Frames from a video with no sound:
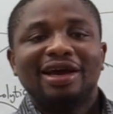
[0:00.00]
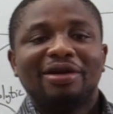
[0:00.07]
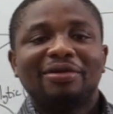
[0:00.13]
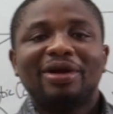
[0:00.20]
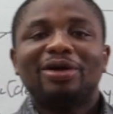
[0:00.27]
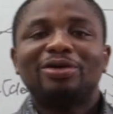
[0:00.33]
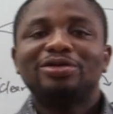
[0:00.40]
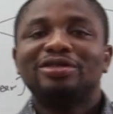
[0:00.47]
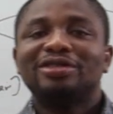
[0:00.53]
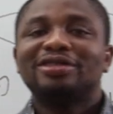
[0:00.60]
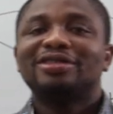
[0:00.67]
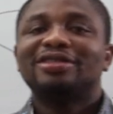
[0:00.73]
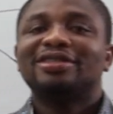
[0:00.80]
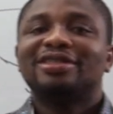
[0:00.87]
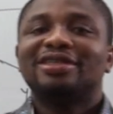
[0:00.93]
they are
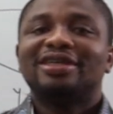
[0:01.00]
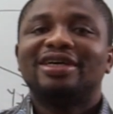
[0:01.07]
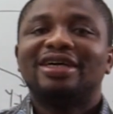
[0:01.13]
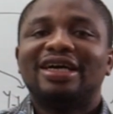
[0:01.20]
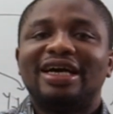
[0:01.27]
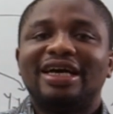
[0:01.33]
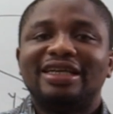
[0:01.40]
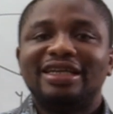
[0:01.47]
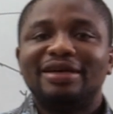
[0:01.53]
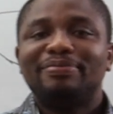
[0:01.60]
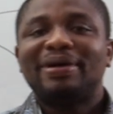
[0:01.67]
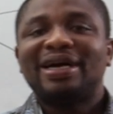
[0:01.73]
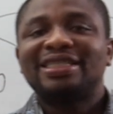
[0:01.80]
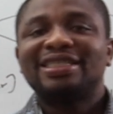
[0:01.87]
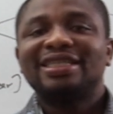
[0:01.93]
round, and the
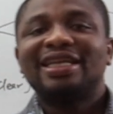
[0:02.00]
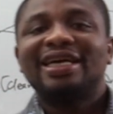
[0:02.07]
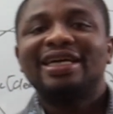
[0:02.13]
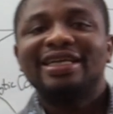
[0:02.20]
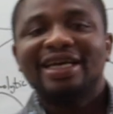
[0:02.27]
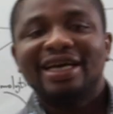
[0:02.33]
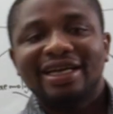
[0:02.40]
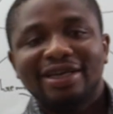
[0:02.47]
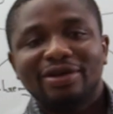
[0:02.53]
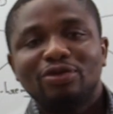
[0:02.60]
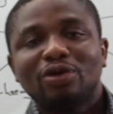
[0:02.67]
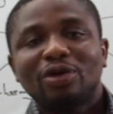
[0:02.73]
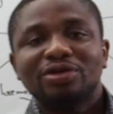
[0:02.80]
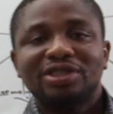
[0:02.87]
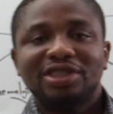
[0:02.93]
bacilli, they are
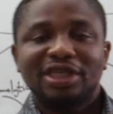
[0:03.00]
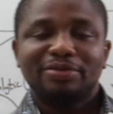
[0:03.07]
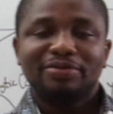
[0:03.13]
the rod